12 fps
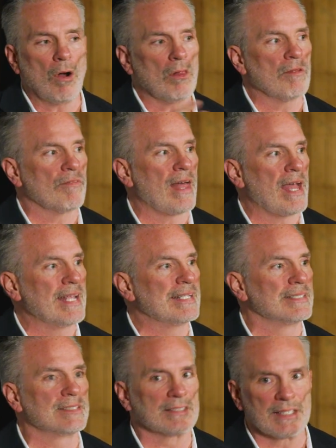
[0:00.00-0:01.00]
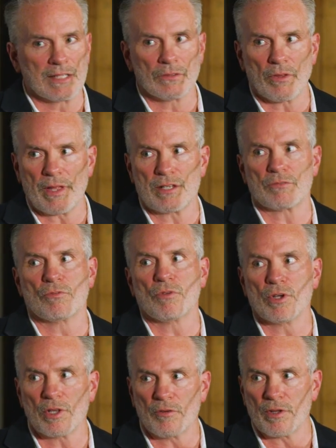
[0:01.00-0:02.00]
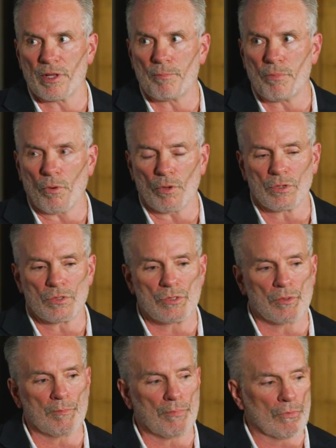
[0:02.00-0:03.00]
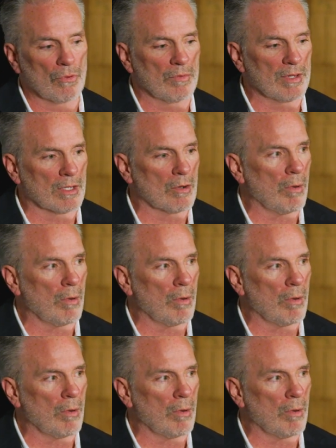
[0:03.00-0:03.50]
All of that is signal that is really, really important to improving the